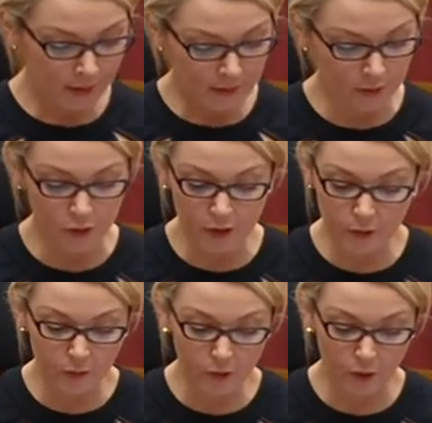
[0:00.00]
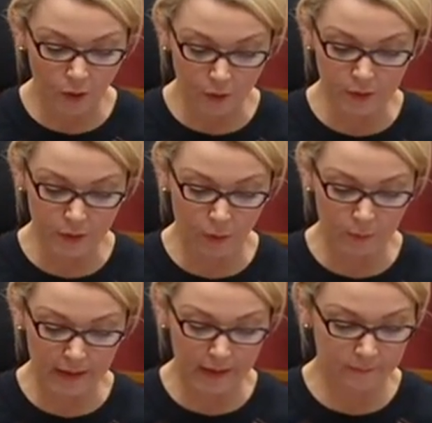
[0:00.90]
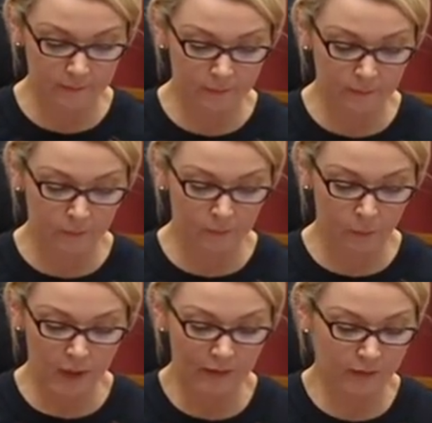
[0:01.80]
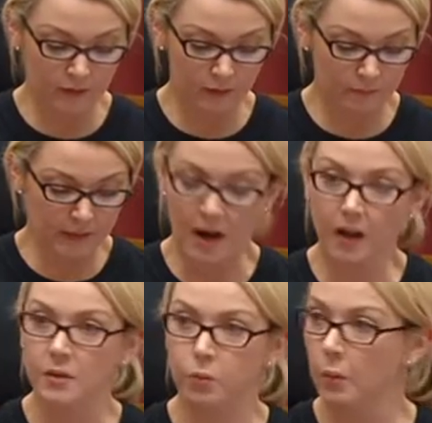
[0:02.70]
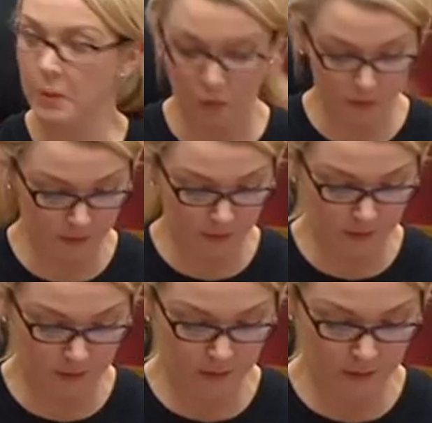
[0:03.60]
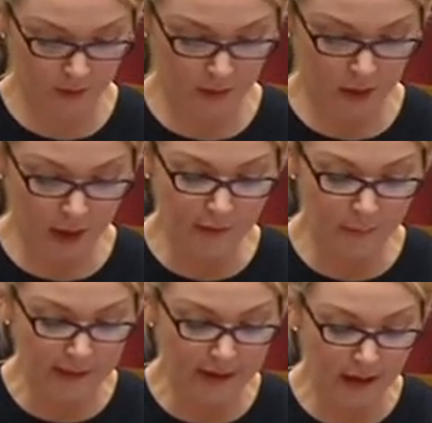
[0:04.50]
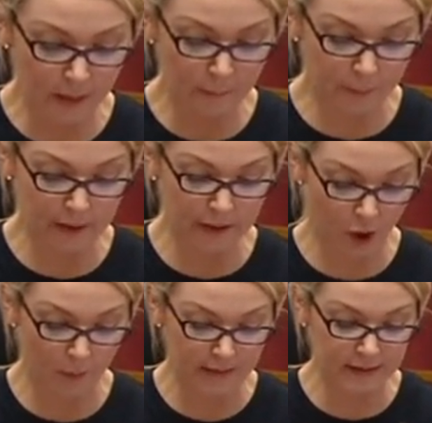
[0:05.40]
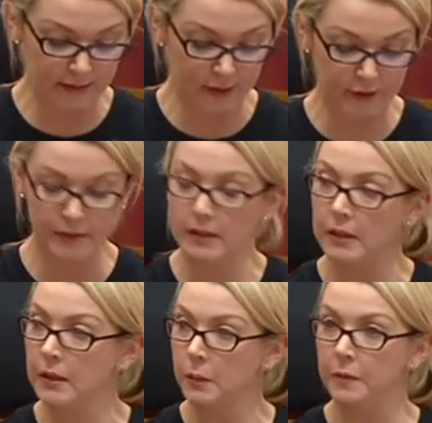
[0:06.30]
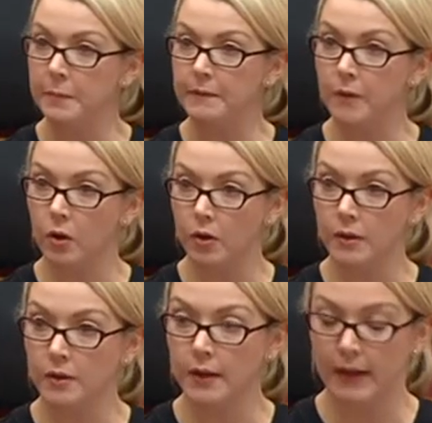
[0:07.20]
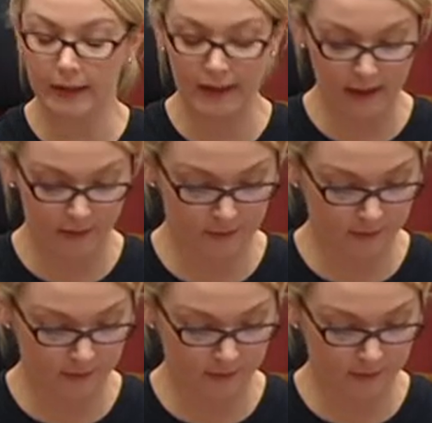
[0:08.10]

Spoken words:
The traditional owners told me, "We haven't been asked what we want." And they made heartbreaking comments such as, "We've been forgotten again."